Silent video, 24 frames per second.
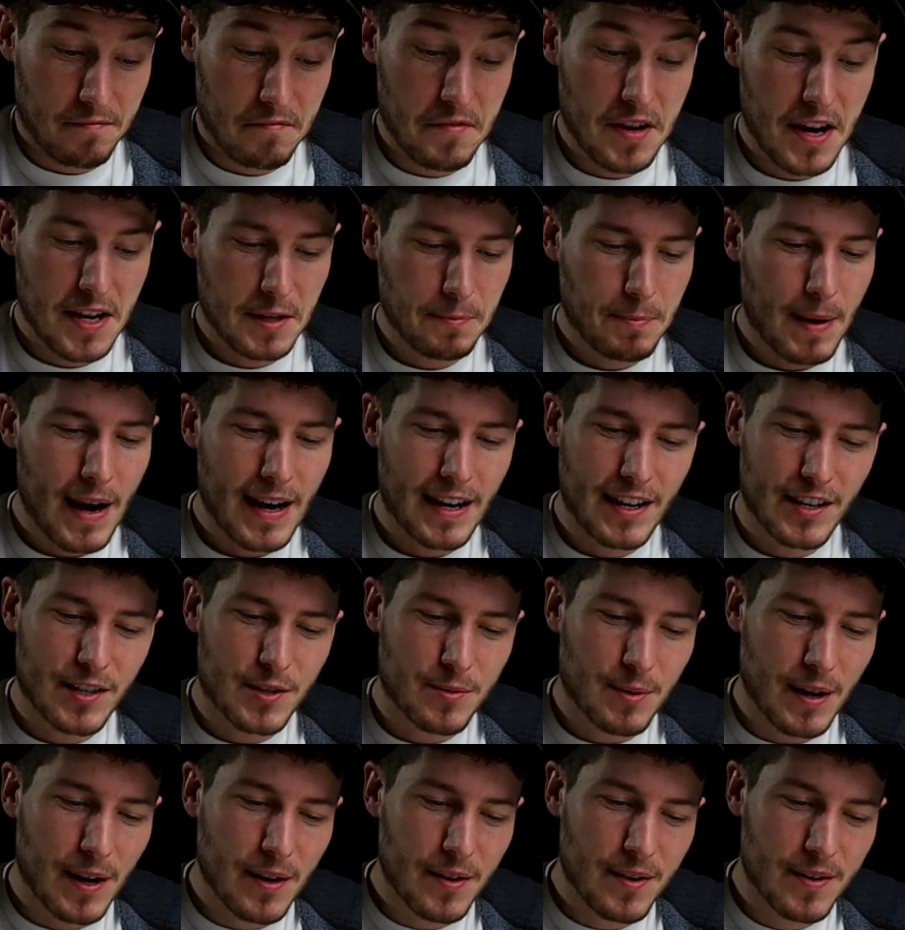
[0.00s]
Yeah, it's packaged
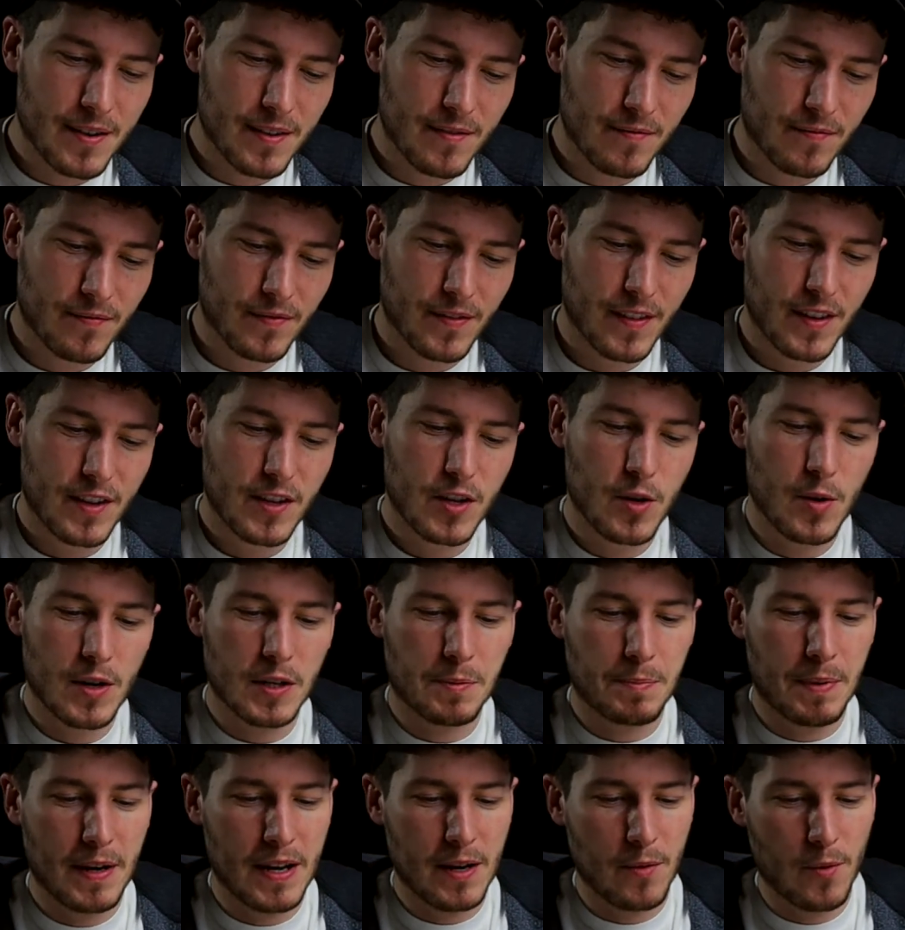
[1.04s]
well. U S
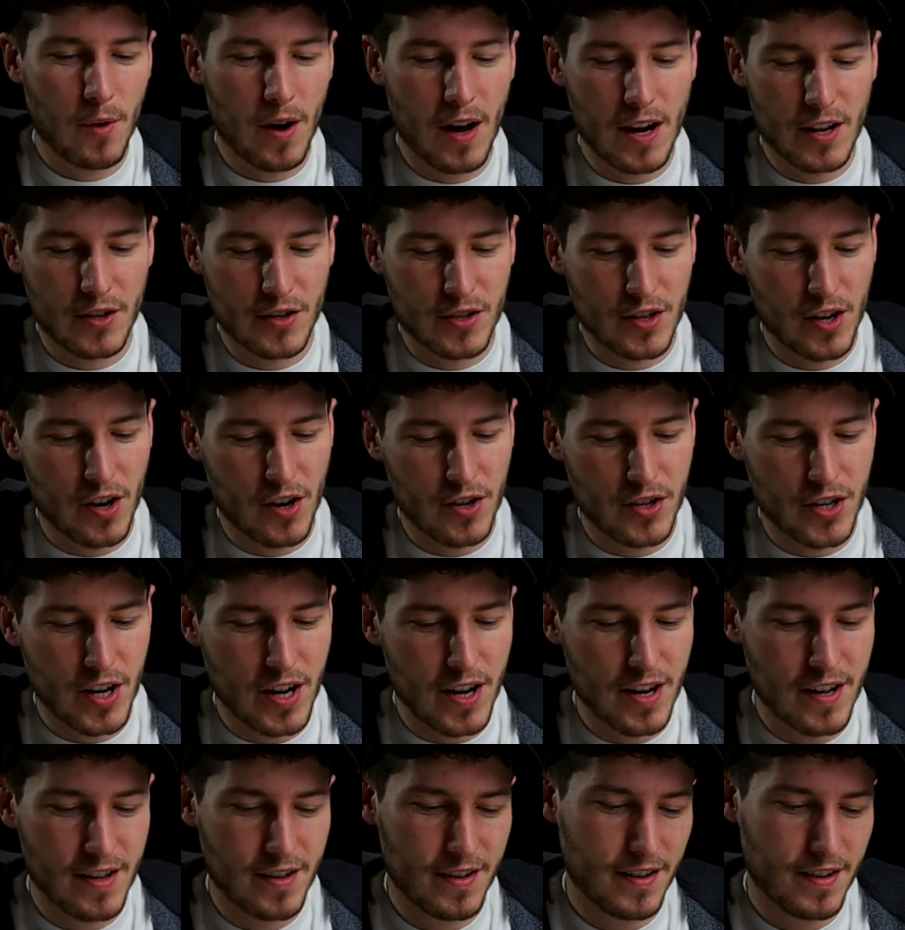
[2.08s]
B wireless charger.